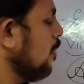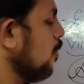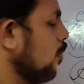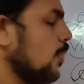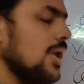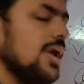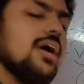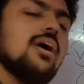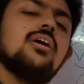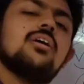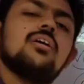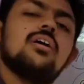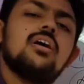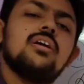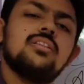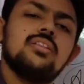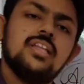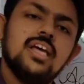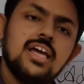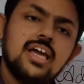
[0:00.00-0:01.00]
where
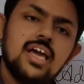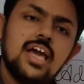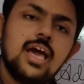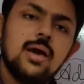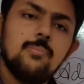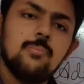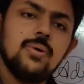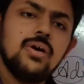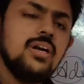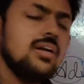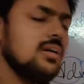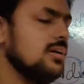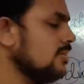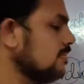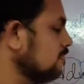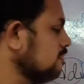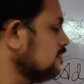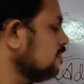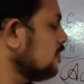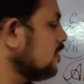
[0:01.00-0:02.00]
a thing happened,
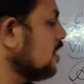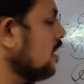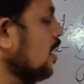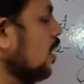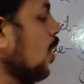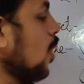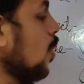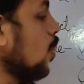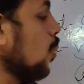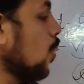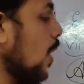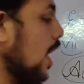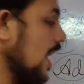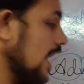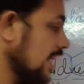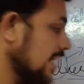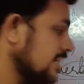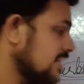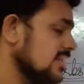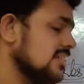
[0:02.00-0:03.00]

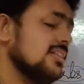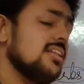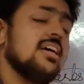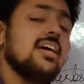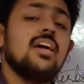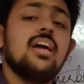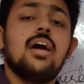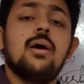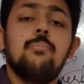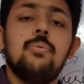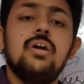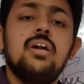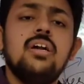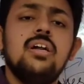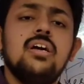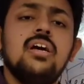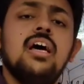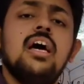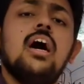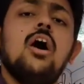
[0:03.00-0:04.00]
why the thing
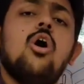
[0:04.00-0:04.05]
happened,